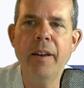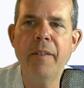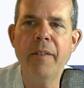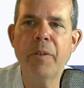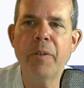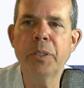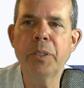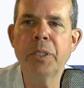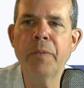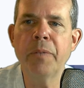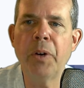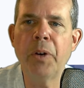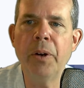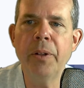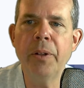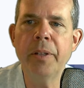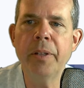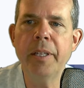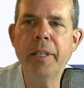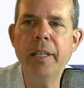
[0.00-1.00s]
First of
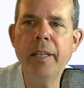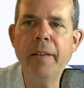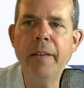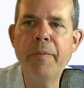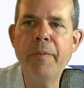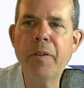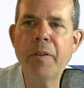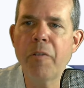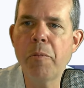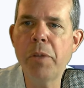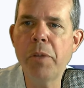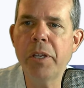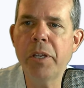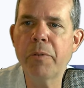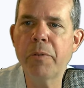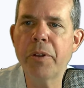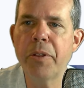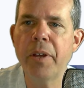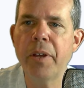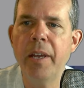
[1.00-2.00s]
all, if you're familiar
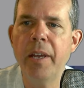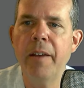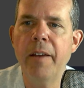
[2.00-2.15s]
with